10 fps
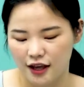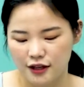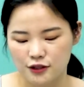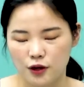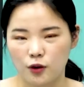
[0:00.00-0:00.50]

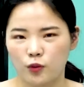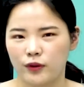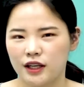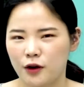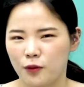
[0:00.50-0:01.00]
So
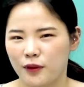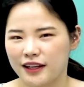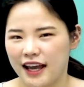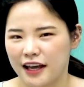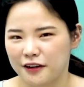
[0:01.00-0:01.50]
we know
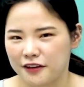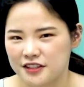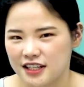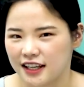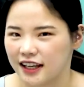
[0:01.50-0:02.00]
what
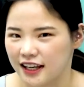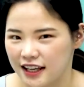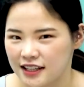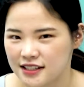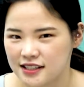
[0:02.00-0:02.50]
energy
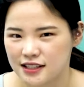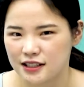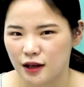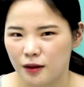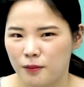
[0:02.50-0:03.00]

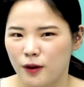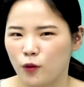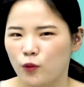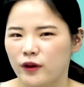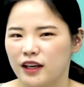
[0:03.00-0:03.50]
is,
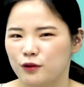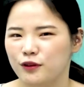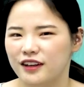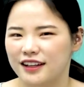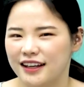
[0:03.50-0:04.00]
but we
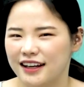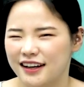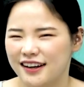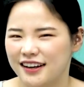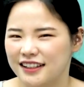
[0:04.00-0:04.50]
really
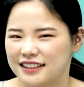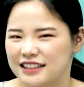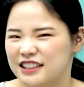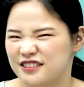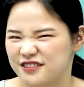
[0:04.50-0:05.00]
can't
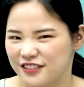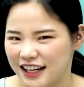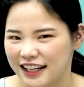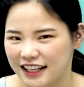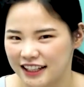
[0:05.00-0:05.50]

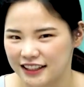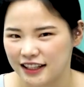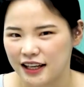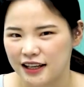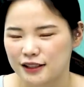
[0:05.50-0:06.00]
define it.
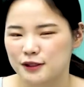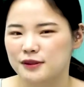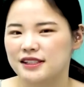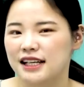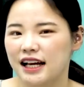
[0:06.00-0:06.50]
So
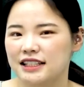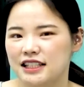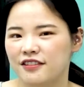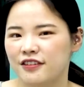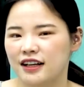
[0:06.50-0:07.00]

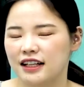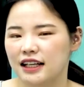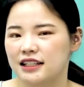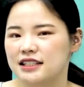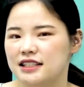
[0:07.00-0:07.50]

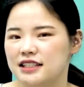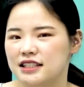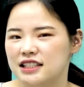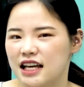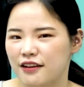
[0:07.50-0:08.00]
scientifically,
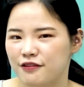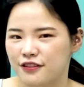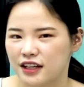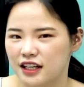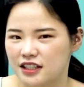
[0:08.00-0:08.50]

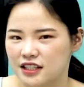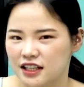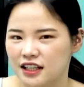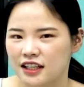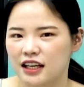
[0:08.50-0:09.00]

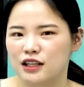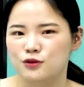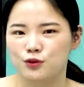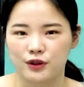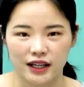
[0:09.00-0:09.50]
definition is
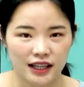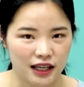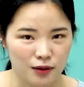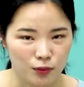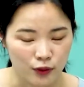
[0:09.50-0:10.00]

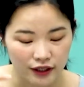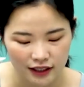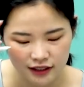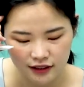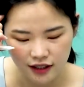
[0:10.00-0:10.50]
really
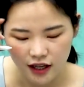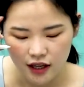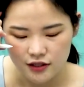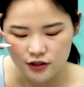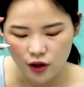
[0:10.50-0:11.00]
important.
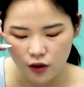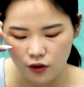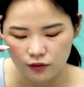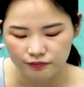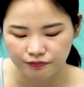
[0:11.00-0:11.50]

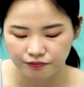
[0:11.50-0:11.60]
So